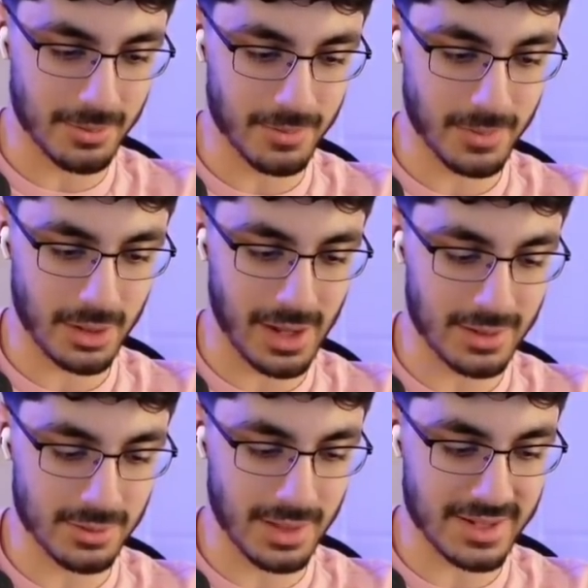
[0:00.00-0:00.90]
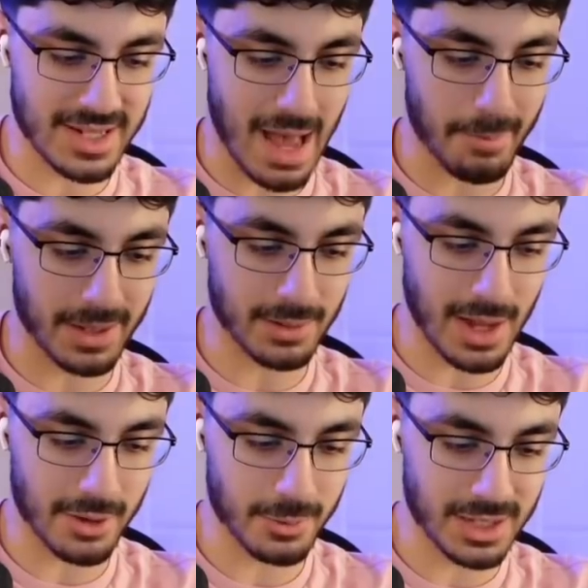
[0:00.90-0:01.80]
Okay, less yapping.
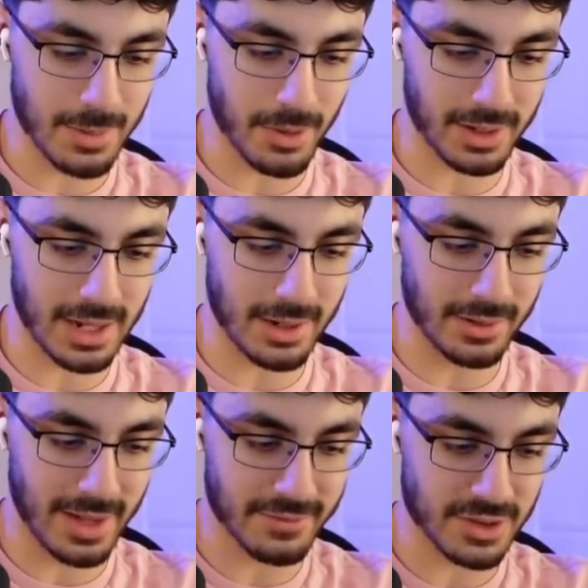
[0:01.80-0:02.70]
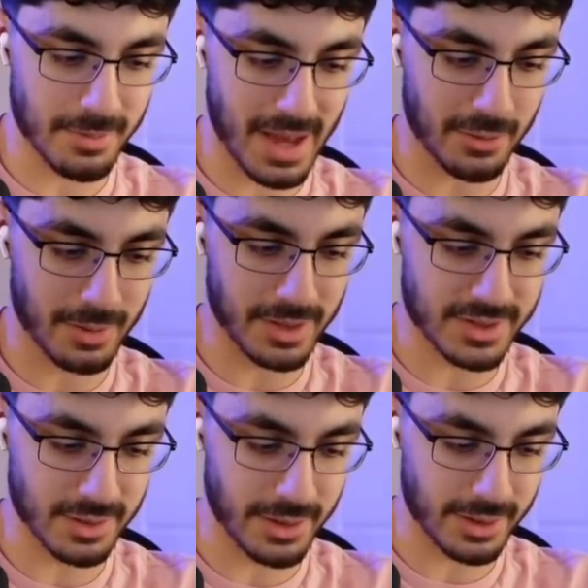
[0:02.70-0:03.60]
How do we keep our cannon alive so the battle ram
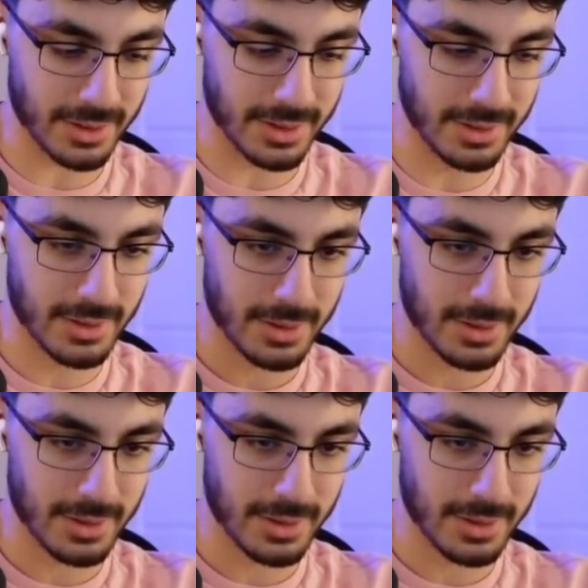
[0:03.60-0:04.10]
doesn't lock on?